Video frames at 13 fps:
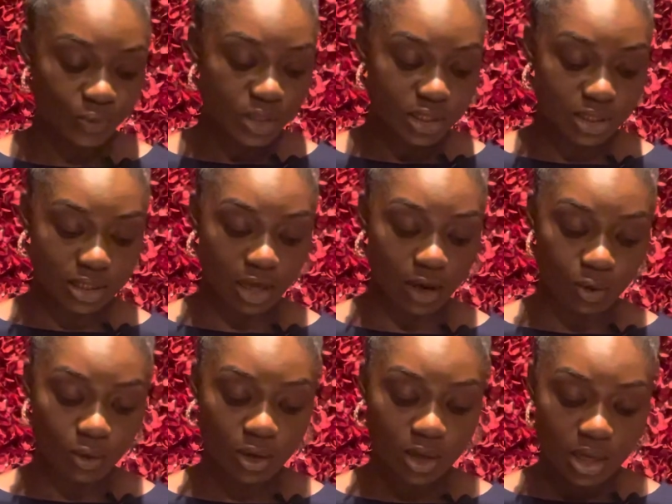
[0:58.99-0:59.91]

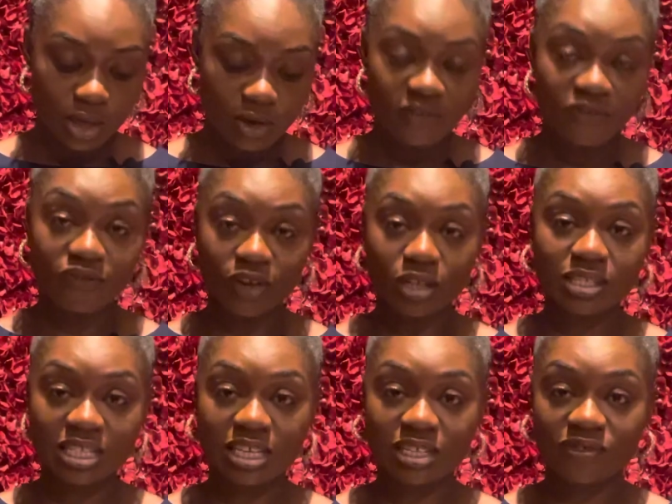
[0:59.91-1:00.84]
So
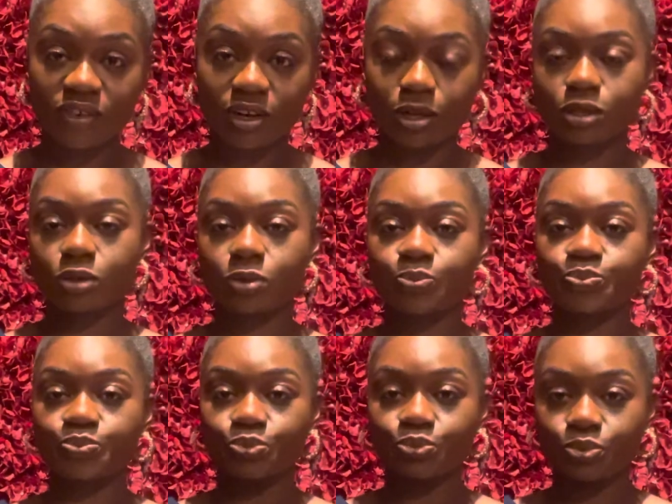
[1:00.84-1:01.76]
first things first,
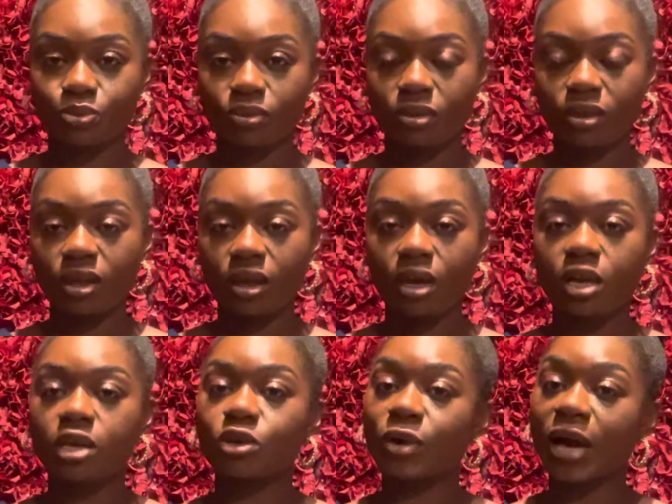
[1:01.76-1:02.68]

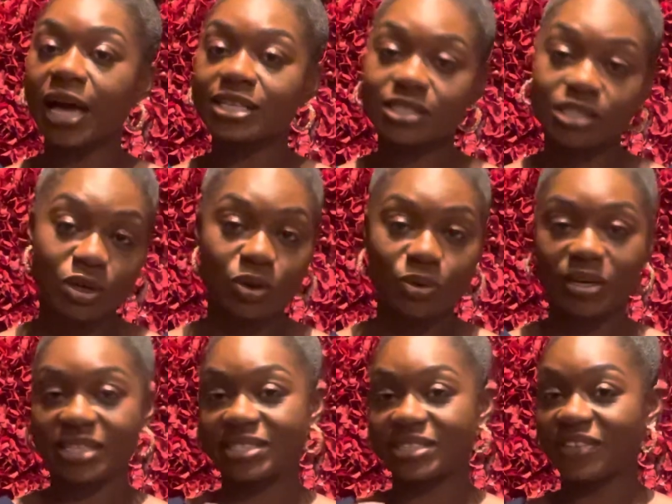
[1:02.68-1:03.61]
you guys know it's the